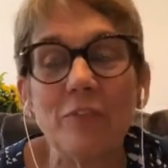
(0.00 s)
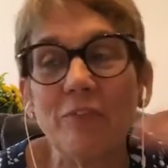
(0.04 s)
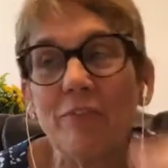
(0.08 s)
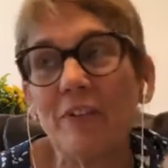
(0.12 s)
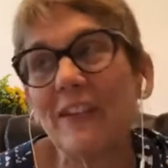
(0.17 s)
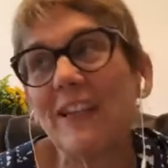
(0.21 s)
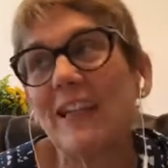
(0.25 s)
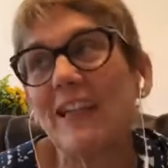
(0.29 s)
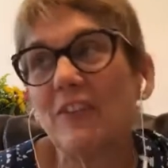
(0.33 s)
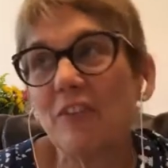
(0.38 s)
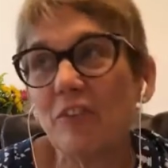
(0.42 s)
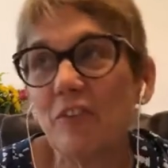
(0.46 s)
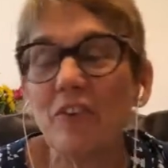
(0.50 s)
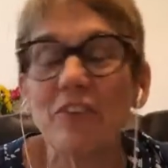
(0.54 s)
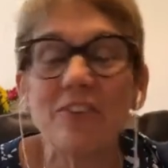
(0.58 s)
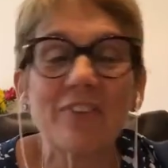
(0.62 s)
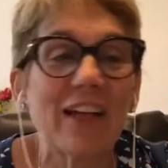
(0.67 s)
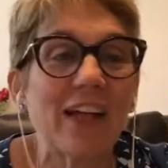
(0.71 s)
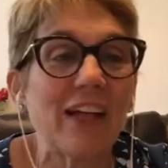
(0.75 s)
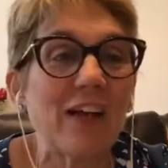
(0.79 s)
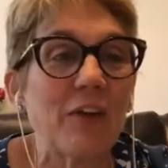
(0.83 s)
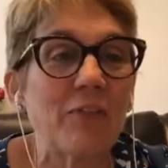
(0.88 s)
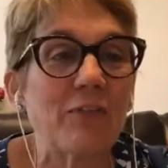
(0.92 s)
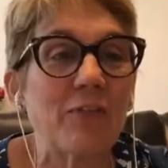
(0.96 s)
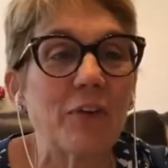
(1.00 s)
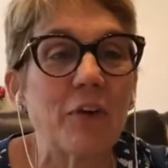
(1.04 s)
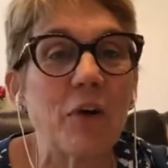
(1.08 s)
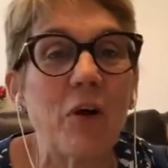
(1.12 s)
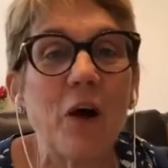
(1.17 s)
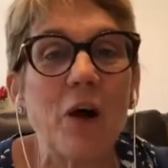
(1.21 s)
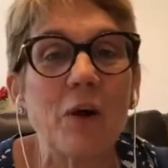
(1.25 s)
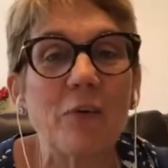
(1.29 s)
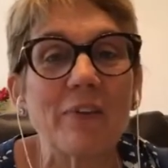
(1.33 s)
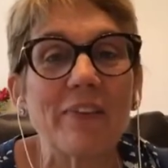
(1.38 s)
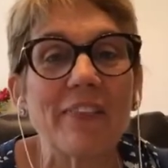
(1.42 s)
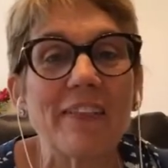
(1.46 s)
In fact, I just got off a
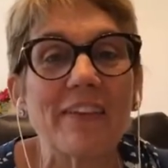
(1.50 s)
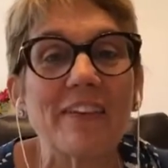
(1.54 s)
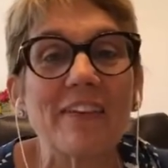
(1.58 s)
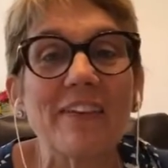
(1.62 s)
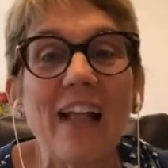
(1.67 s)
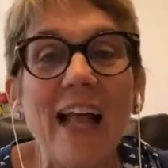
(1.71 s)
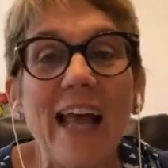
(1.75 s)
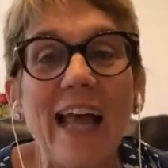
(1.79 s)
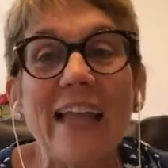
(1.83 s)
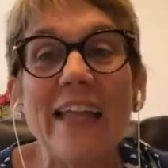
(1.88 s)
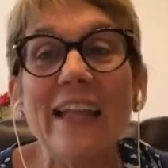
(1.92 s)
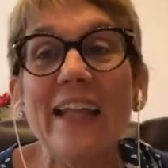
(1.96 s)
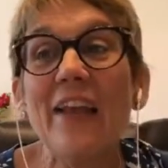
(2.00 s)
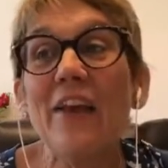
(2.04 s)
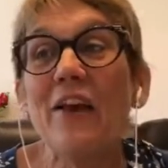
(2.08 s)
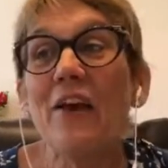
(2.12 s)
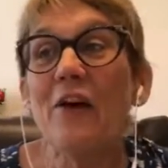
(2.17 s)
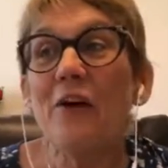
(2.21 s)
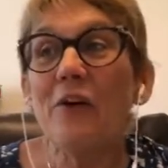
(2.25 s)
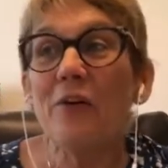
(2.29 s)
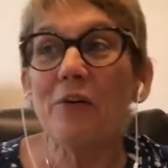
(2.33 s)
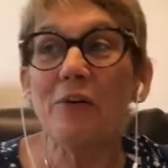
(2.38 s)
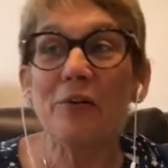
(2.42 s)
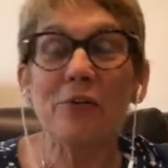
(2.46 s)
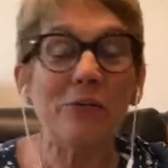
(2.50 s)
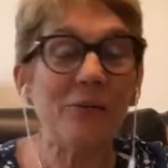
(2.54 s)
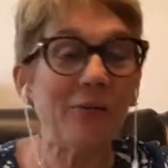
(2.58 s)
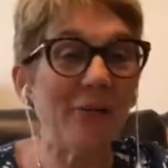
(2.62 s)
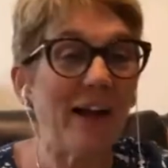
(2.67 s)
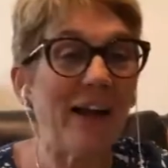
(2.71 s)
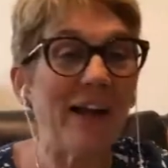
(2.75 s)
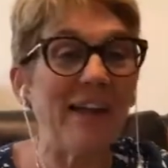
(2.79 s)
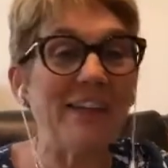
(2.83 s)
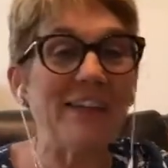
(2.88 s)
call with a client who,